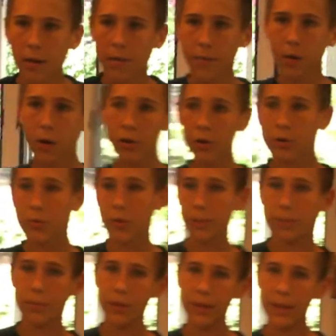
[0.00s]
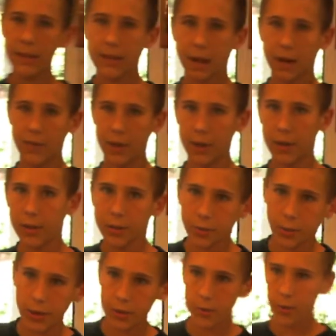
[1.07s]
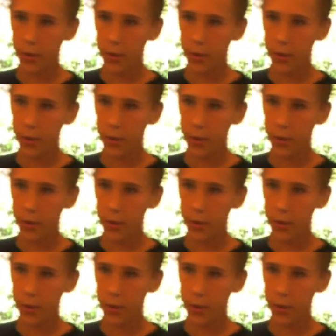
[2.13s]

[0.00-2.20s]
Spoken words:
First, you want to preheat the oven. So what you